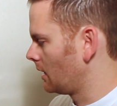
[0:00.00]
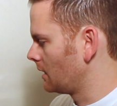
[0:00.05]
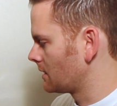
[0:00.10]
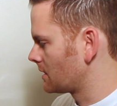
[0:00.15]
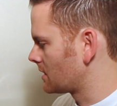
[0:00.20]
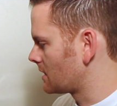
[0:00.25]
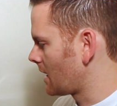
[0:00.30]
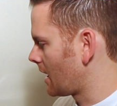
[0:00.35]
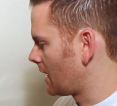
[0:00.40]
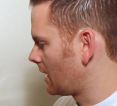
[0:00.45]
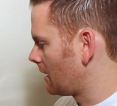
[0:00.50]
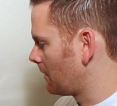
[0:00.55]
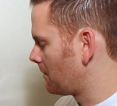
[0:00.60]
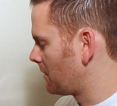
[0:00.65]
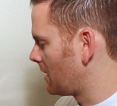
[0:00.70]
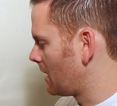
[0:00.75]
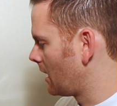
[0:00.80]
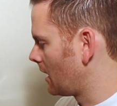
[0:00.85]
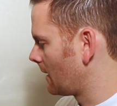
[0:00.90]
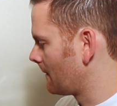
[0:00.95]

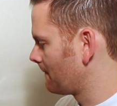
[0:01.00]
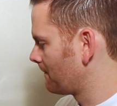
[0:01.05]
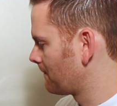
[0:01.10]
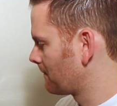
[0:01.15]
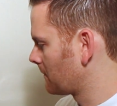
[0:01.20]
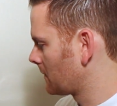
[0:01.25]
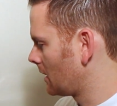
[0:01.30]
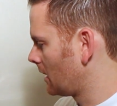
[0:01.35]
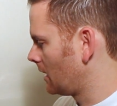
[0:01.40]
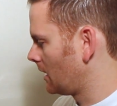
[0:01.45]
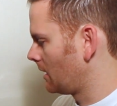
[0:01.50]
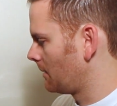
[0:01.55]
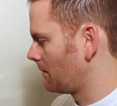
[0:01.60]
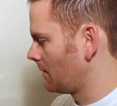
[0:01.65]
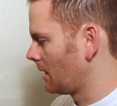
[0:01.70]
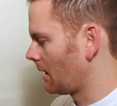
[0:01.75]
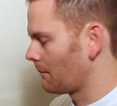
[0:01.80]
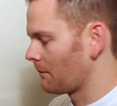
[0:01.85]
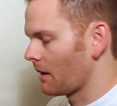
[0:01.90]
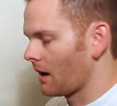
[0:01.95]
setup there.
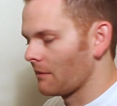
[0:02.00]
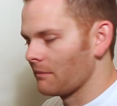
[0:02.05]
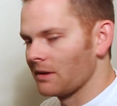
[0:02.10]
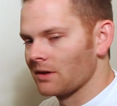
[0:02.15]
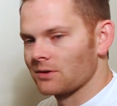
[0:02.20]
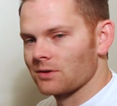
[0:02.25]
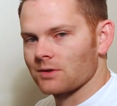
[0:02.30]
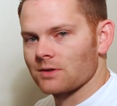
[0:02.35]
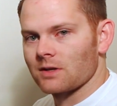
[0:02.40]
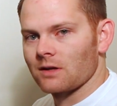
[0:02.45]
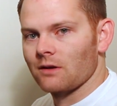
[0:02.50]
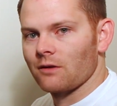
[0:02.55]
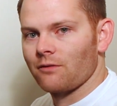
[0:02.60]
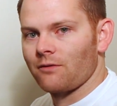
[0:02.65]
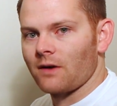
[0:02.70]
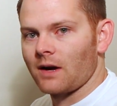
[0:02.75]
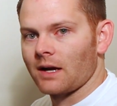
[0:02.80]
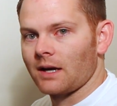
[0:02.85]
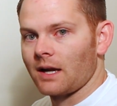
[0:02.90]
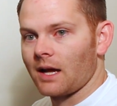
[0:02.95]
I'm interested to
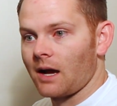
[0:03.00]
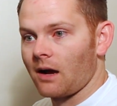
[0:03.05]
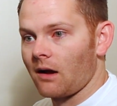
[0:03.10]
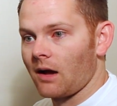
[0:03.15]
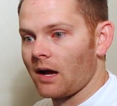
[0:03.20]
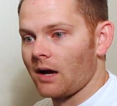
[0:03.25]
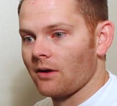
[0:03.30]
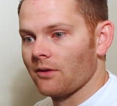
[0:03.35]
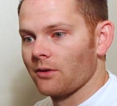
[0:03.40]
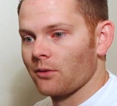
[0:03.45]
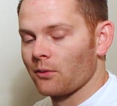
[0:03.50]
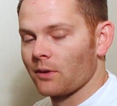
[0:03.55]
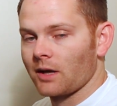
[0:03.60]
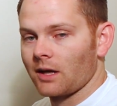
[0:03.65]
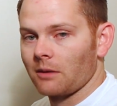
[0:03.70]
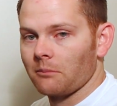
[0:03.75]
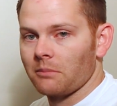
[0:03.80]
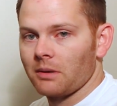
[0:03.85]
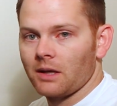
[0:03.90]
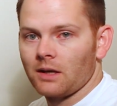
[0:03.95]
find out how the
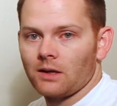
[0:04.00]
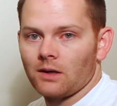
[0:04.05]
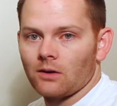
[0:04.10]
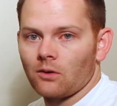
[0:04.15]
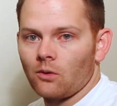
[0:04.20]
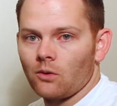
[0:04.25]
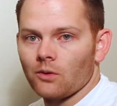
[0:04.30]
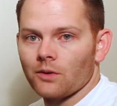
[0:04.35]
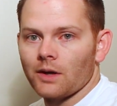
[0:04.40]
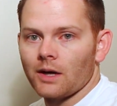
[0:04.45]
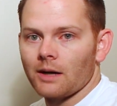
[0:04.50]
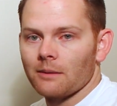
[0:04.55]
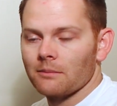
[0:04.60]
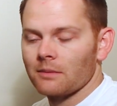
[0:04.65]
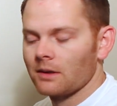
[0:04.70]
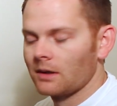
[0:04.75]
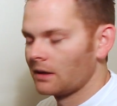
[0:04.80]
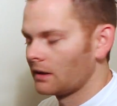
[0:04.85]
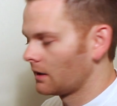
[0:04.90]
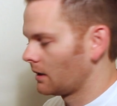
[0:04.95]
ring and pinion hold
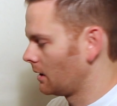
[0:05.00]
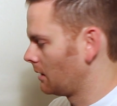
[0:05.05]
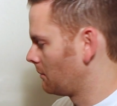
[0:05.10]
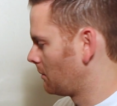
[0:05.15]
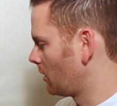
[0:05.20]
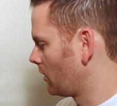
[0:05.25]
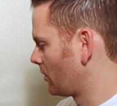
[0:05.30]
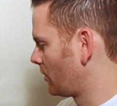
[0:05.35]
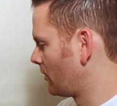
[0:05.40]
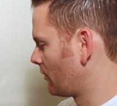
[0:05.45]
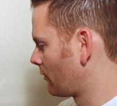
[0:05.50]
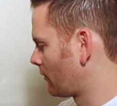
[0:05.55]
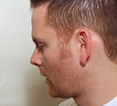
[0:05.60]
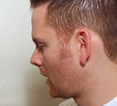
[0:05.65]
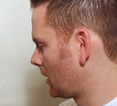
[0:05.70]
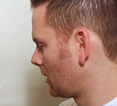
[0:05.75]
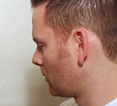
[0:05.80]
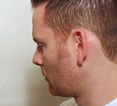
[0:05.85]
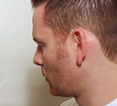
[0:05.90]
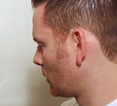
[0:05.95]
up in both the
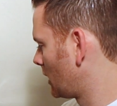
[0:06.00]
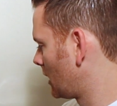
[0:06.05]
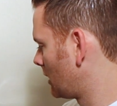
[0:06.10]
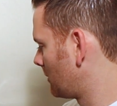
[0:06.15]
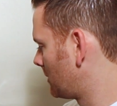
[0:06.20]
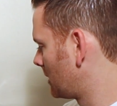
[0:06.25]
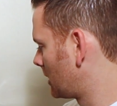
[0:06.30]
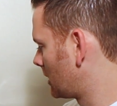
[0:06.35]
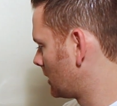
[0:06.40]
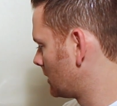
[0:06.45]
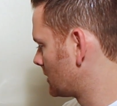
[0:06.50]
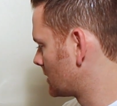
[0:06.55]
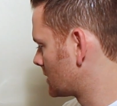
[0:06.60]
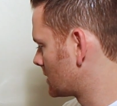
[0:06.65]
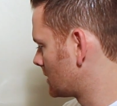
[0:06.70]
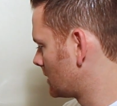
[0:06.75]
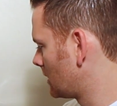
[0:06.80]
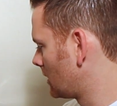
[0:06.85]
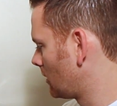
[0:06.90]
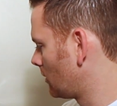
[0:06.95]
front and rear,
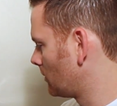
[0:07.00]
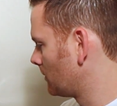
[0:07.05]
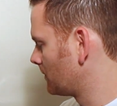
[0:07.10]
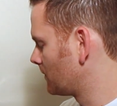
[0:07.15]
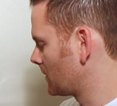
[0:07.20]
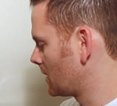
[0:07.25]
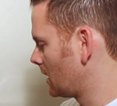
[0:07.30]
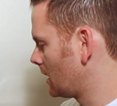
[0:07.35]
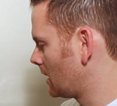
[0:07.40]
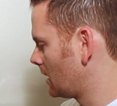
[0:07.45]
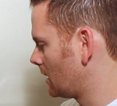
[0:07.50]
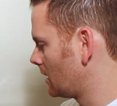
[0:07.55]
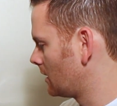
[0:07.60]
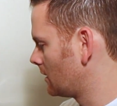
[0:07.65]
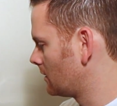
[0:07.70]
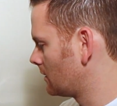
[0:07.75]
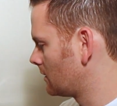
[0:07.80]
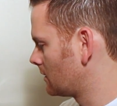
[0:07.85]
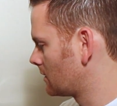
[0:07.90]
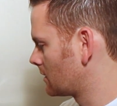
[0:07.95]
because you know,
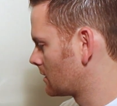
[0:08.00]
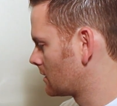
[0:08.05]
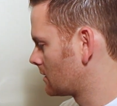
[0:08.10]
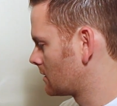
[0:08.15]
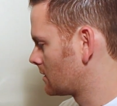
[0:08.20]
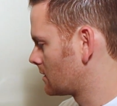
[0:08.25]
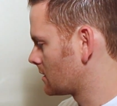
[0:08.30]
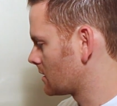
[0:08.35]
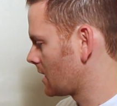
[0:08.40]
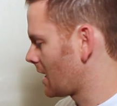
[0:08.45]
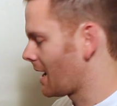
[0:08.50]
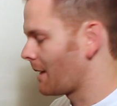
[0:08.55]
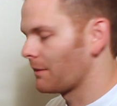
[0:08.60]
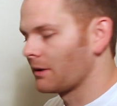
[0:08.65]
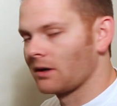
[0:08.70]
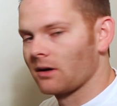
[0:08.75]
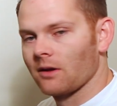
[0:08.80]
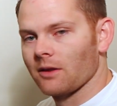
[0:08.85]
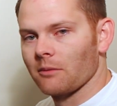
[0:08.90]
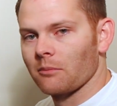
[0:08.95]

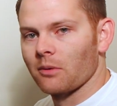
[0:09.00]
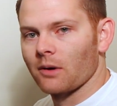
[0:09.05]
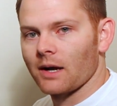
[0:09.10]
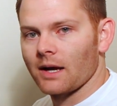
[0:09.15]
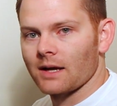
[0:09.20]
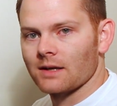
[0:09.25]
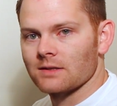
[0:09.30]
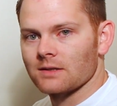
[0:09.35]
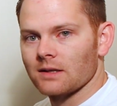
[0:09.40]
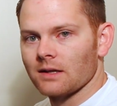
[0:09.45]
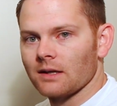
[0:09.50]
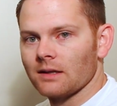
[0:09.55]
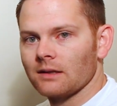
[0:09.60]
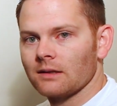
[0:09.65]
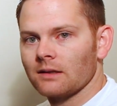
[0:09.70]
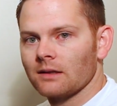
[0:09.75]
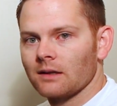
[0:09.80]
slamming on the brakes at